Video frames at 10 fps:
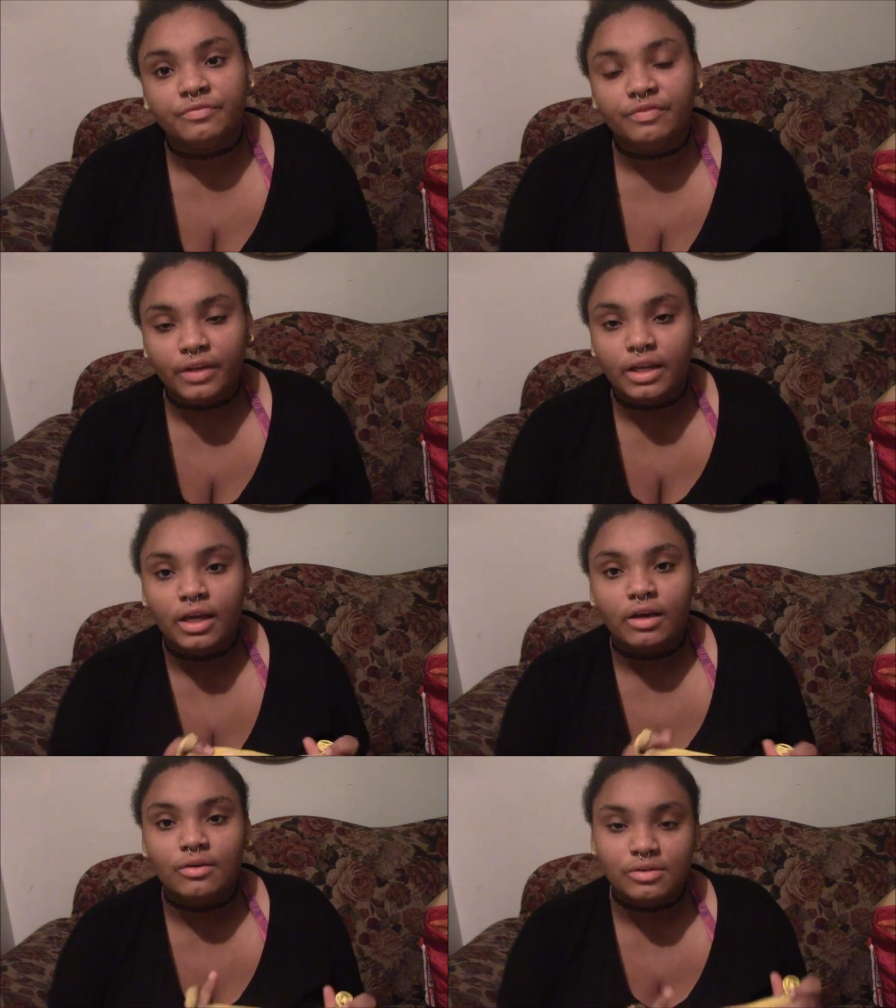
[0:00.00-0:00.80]

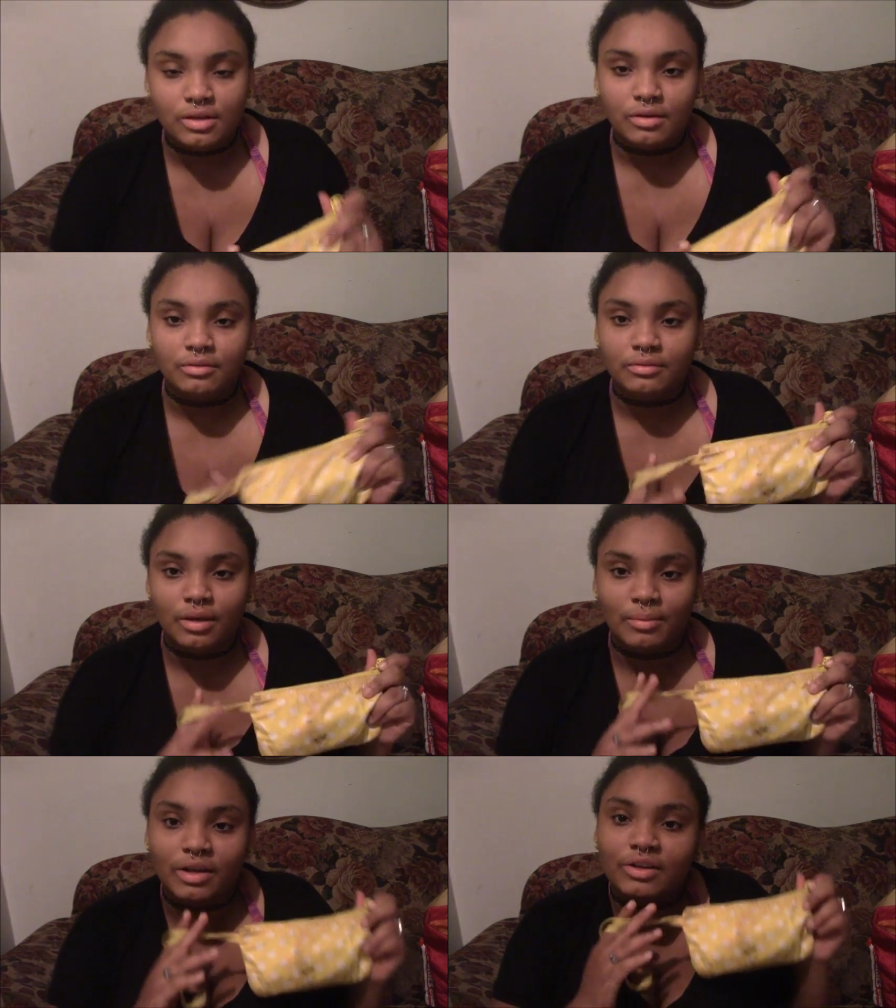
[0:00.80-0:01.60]
video, so
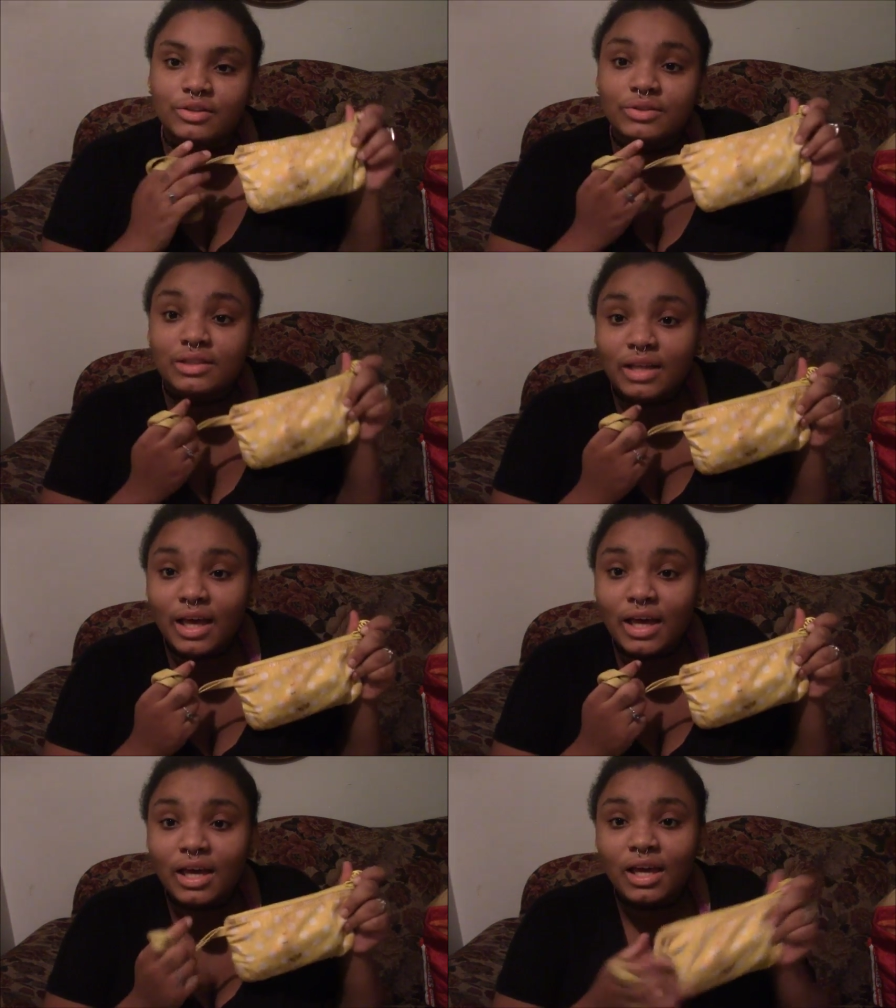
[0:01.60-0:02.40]
I'm here to do it
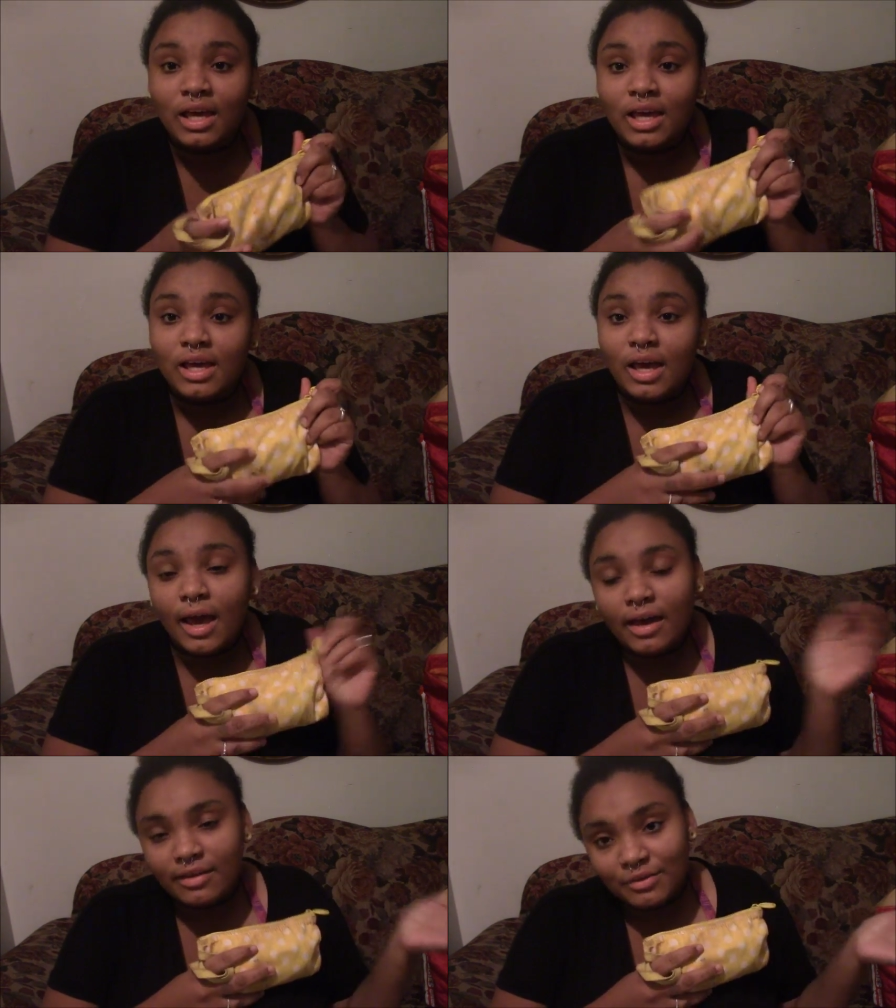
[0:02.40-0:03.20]
today
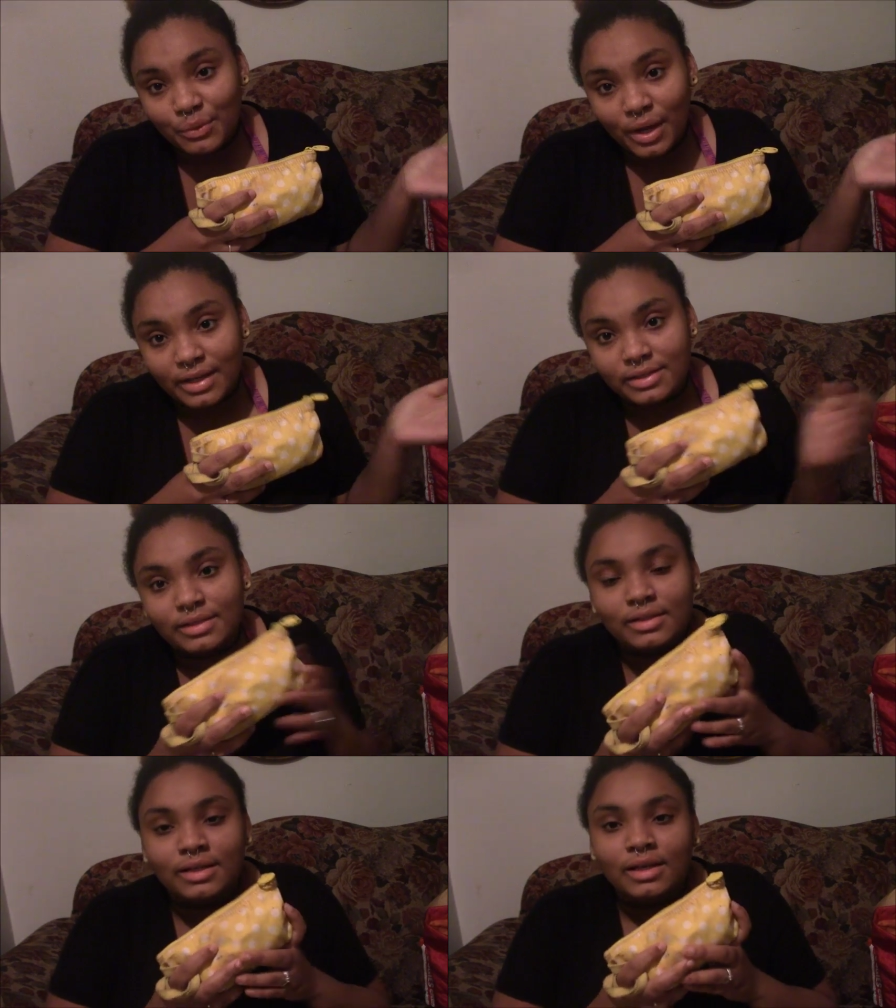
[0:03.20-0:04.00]
at your request.